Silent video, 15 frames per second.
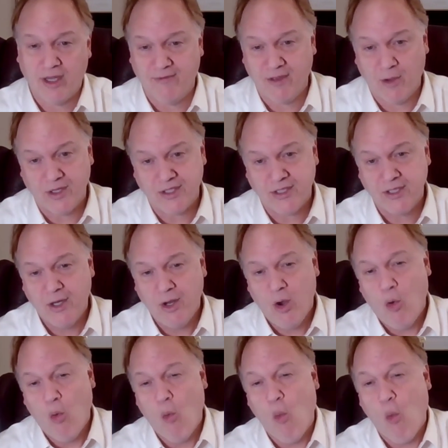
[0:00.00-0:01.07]
even though it's
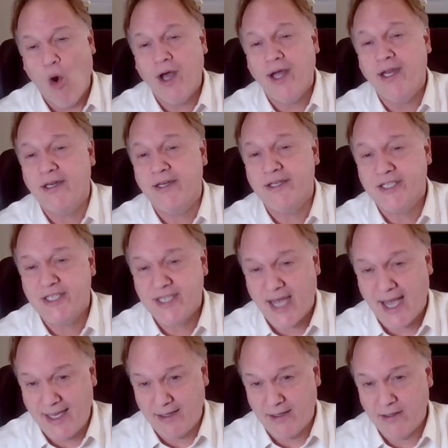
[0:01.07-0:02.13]

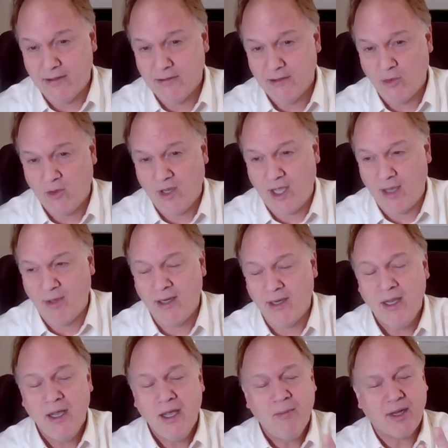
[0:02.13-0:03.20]
one-sided. Okay, but
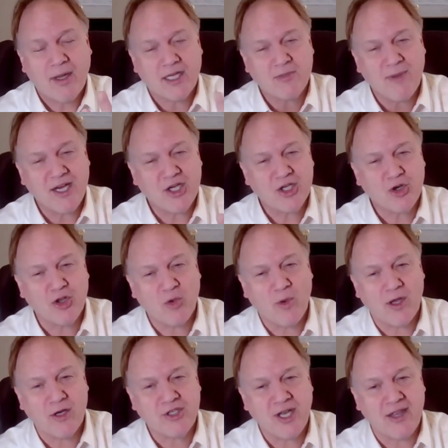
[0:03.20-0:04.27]
let's make sure that
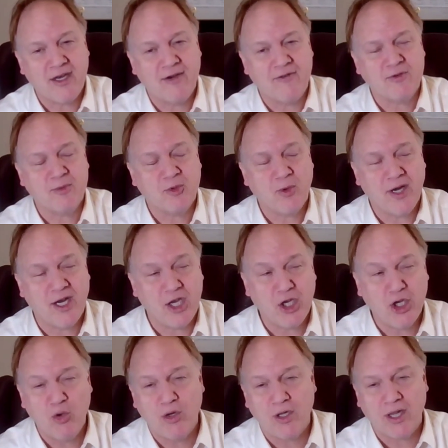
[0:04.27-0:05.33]
we understand the difference between a
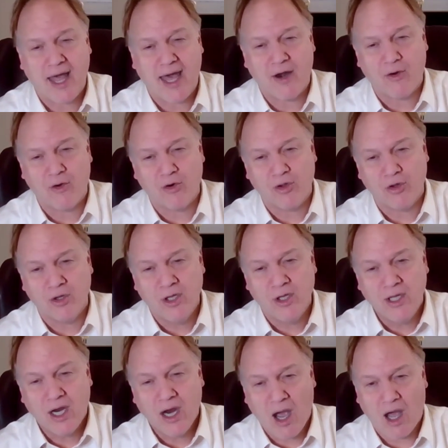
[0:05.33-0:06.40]
unilateral
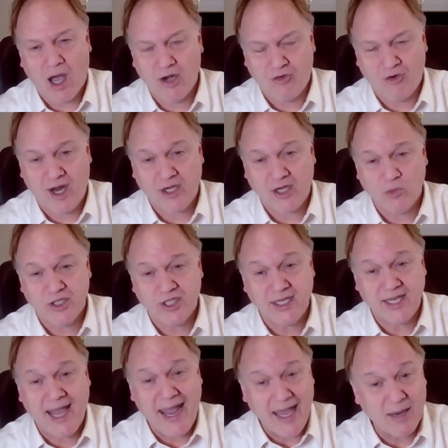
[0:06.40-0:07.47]
contract, which
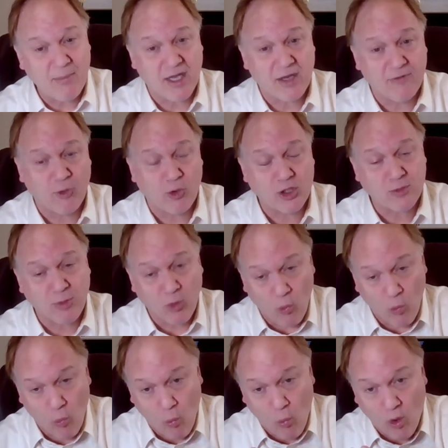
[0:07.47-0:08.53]
can be
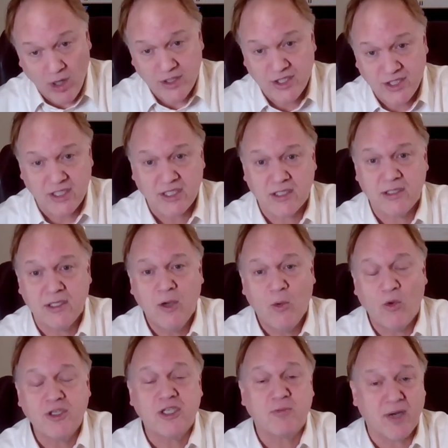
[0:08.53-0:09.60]
enforceable once it's
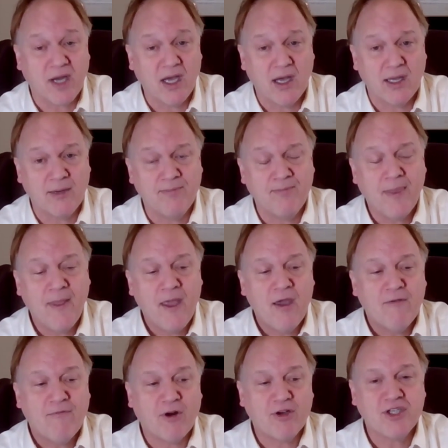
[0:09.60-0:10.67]
begun,
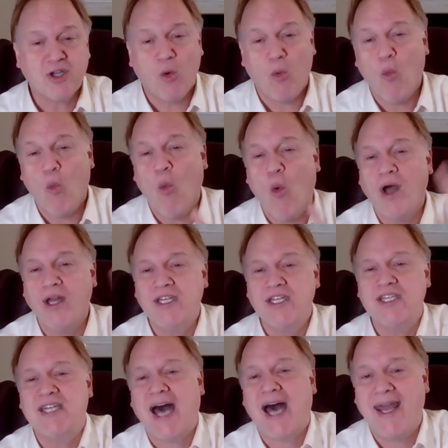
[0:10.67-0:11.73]
versus a
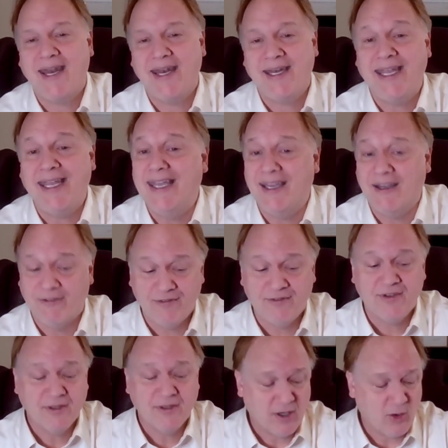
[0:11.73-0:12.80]
one-sided
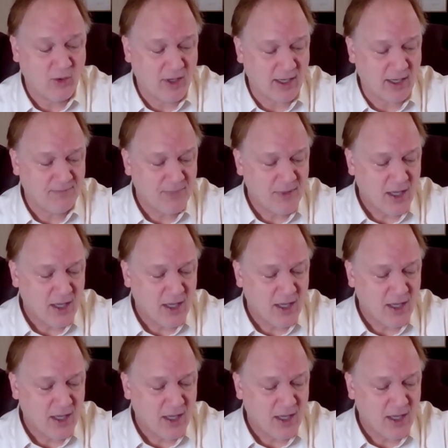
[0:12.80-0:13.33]
gift. Okay,